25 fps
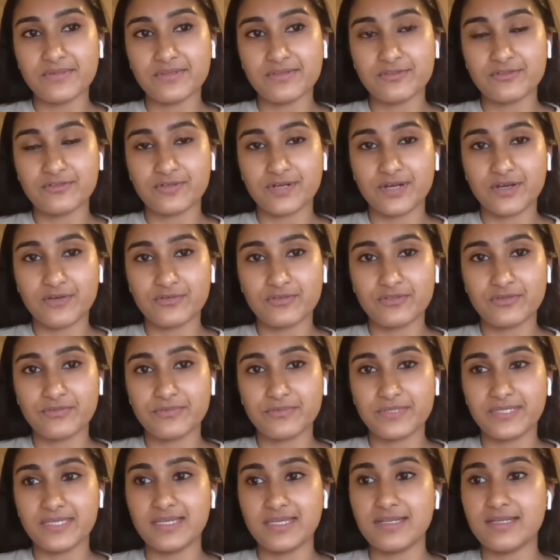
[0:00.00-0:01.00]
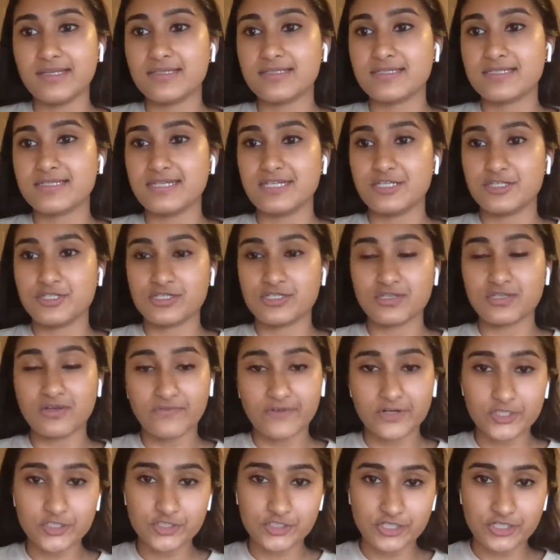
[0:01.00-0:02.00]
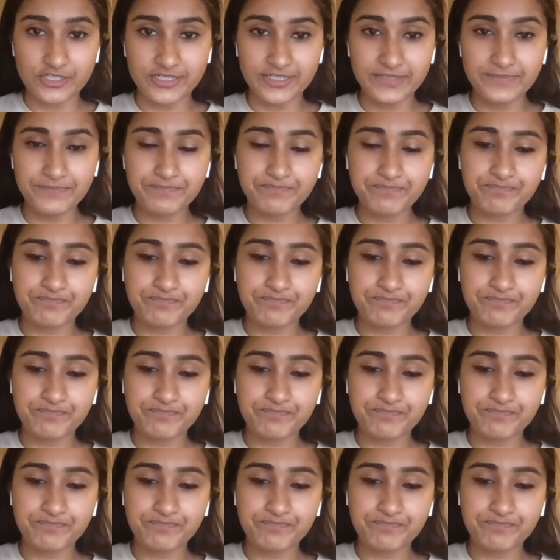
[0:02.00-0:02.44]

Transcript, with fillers: throughout the beginning stages of our journey.